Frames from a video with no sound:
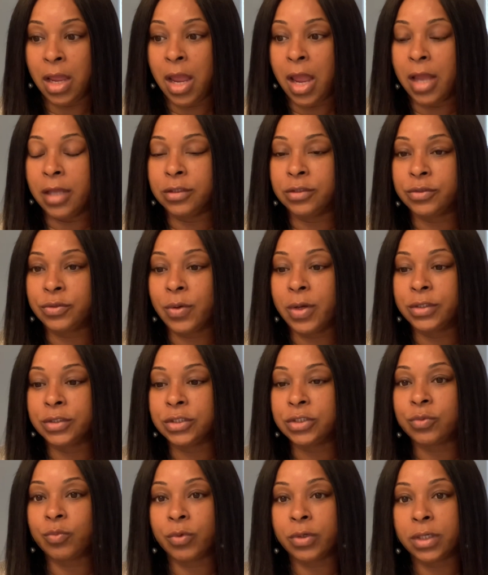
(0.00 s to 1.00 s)
And so, I
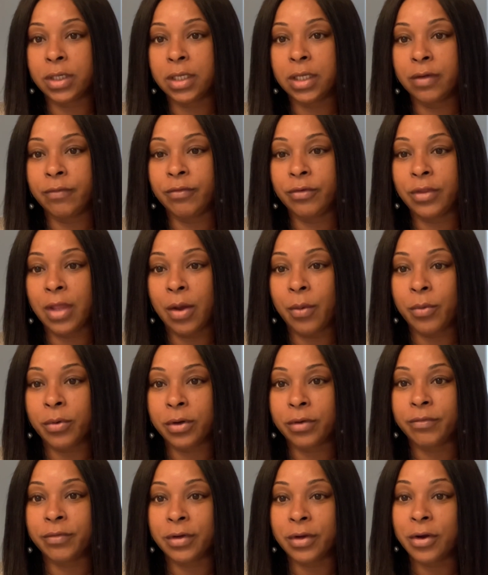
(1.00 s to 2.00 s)
just want to give you that
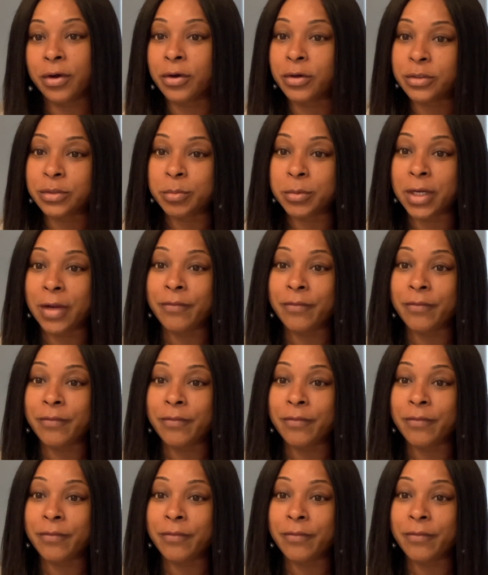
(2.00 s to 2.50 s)
word of encouragement.